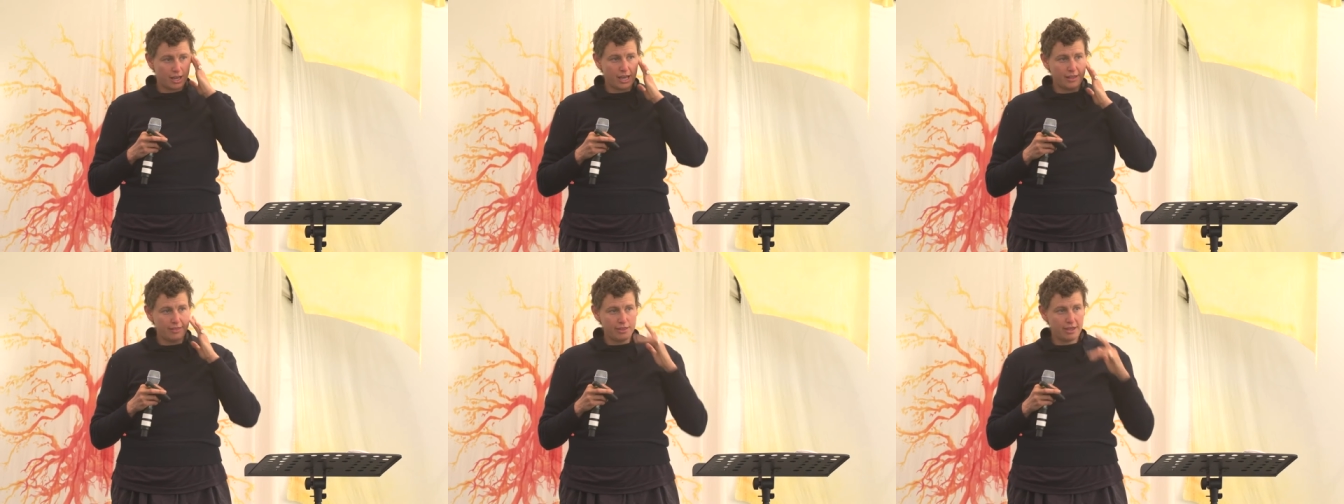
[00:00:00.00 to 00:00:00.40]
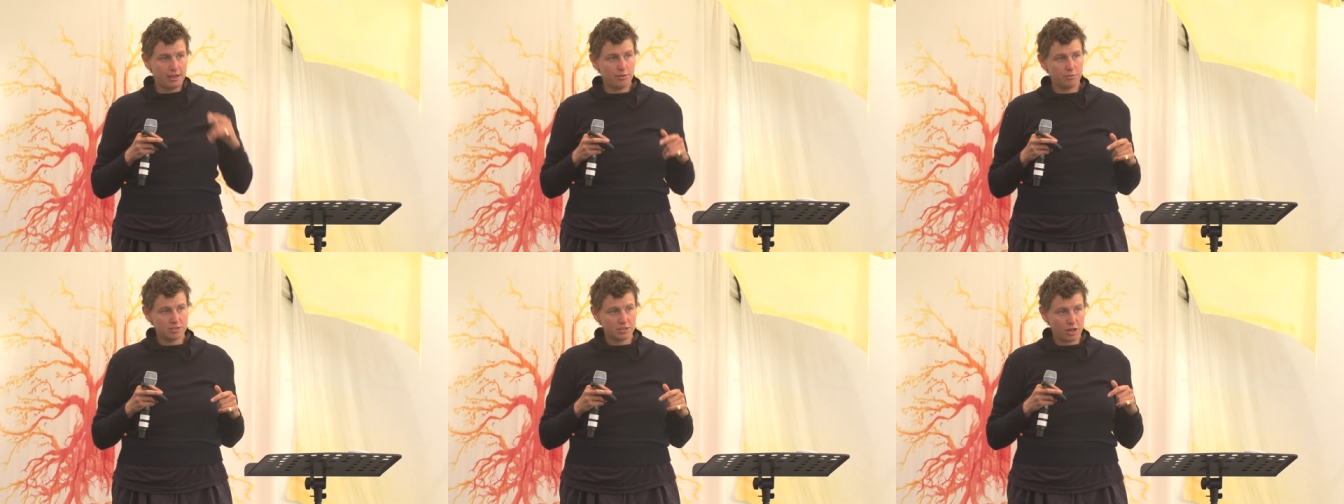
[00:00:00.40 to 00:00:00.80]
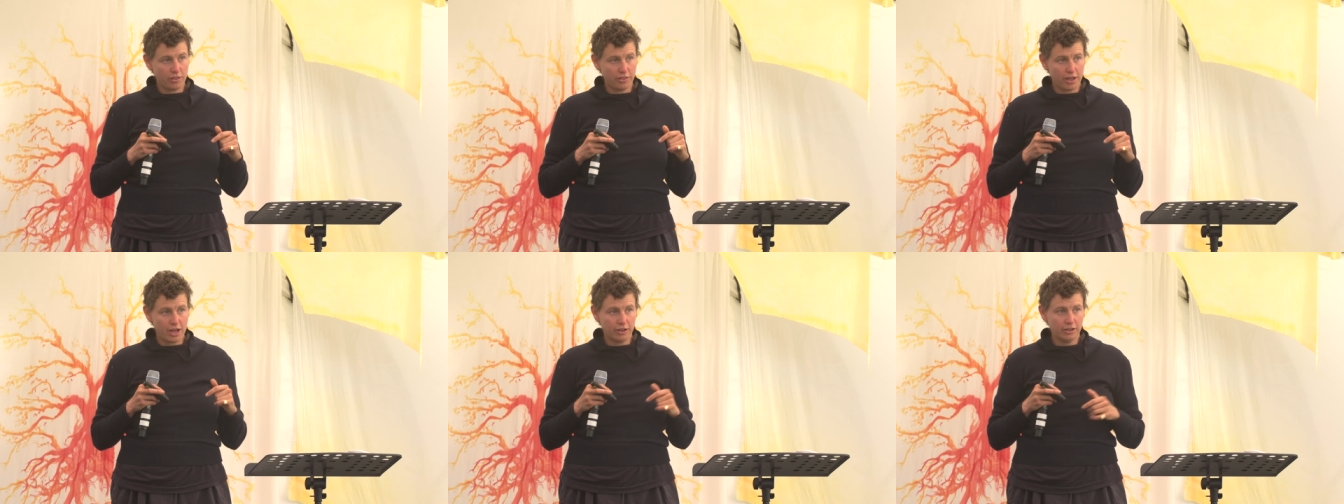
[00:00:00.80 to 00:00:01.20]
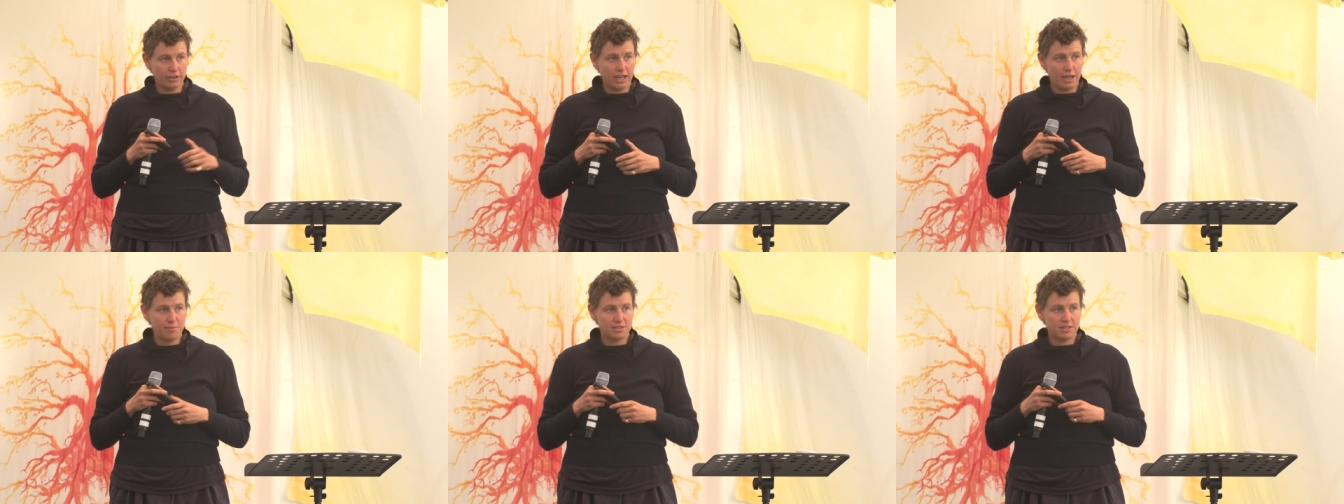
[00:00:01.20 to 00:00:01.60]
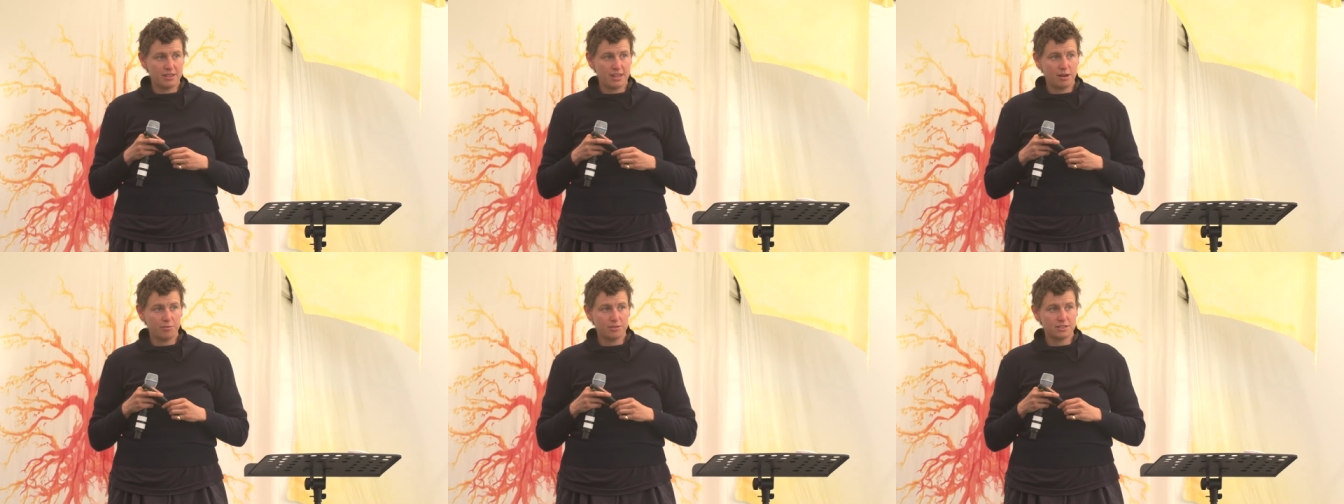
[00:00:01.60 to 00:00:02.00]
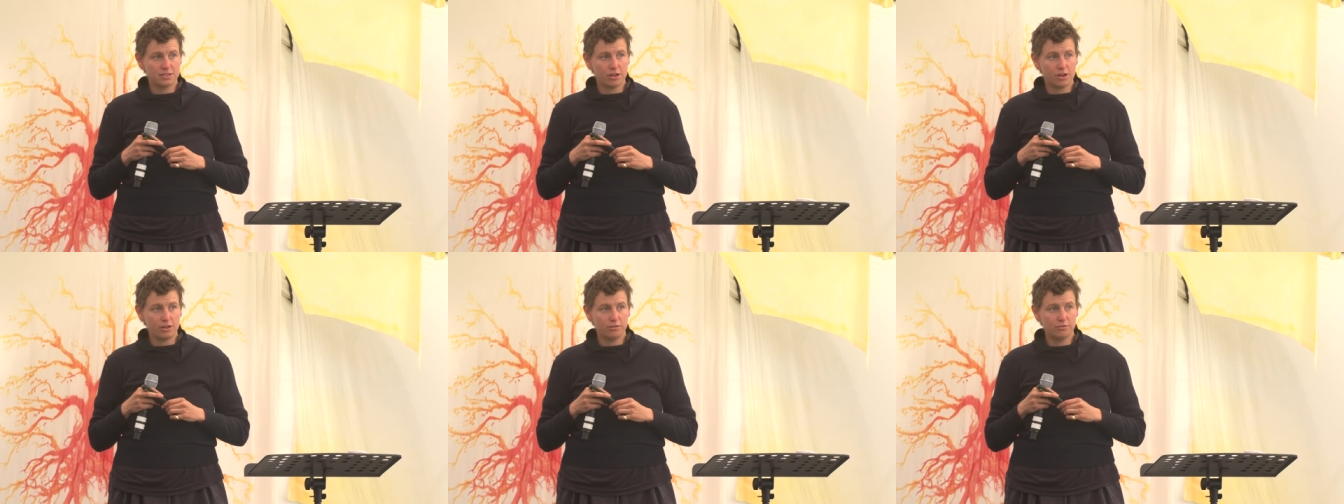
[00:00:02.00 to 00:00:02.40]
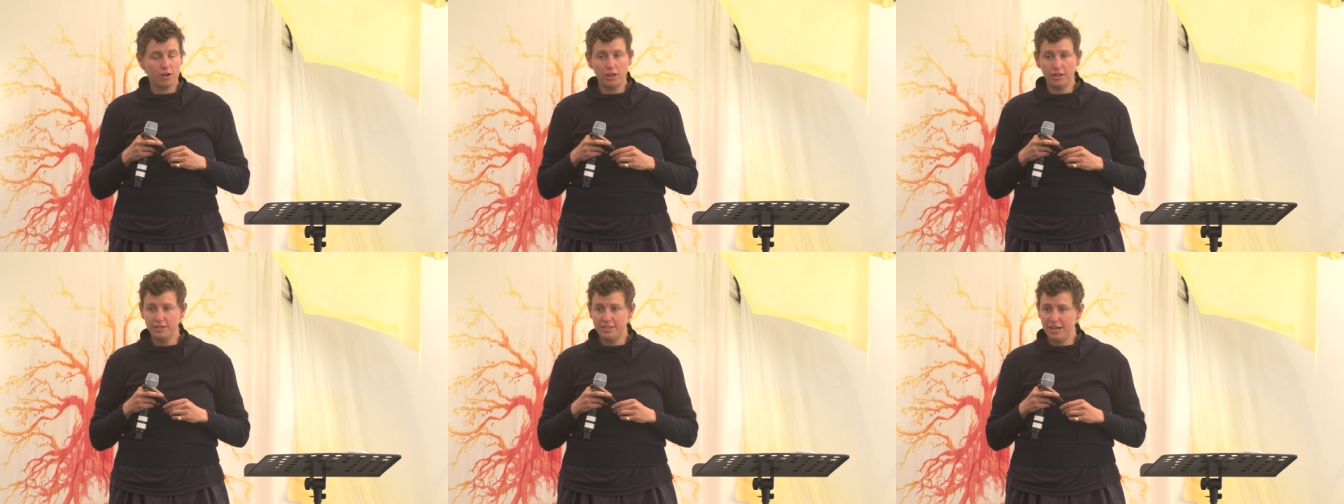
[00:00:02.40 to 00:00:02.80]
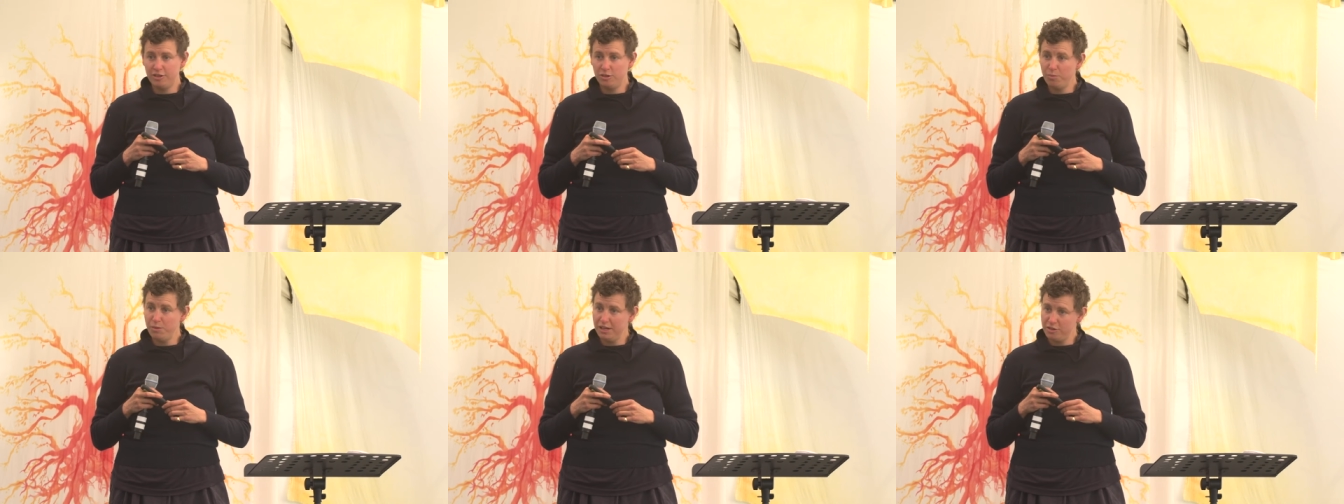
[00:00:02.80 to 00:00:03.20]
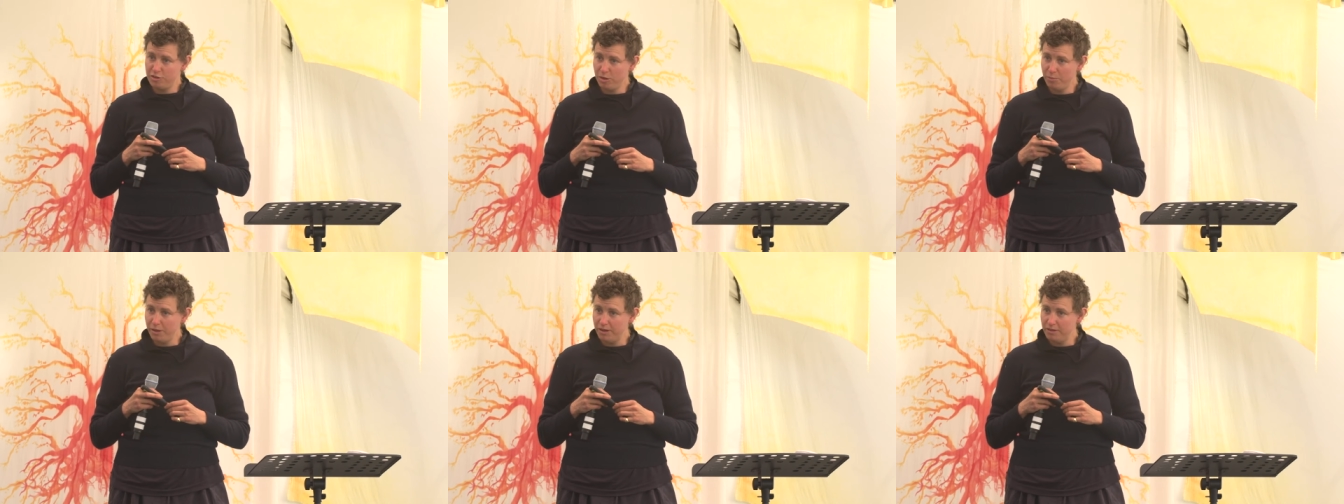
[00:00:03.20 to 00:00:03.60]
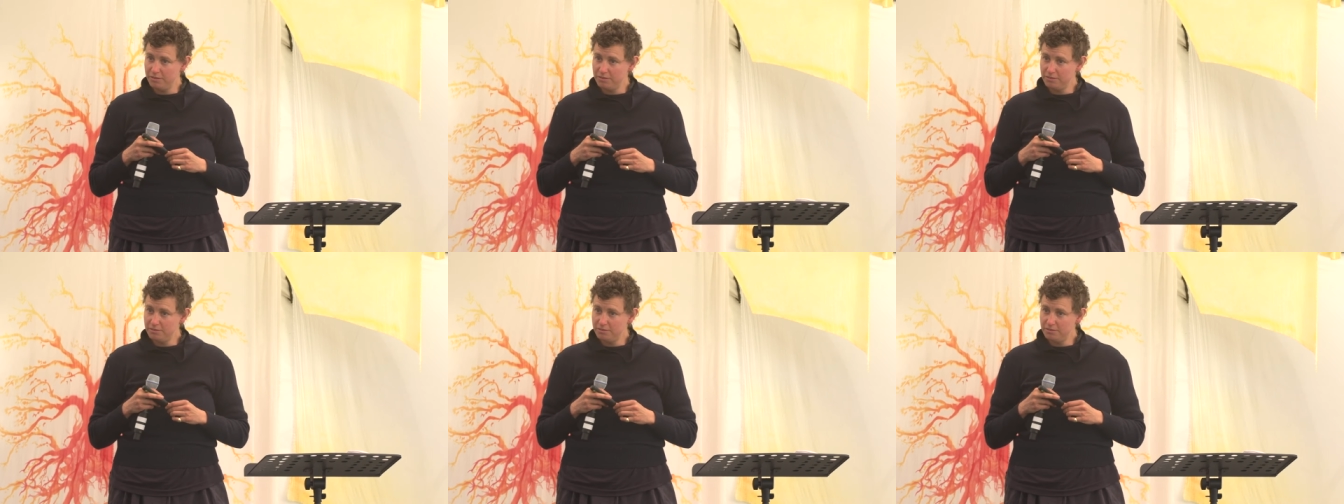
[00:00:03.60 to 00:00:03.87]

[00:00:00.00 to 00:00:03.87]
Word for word: And that it was called the Hunger Games, and then it was called Volunteer to be a Tribute.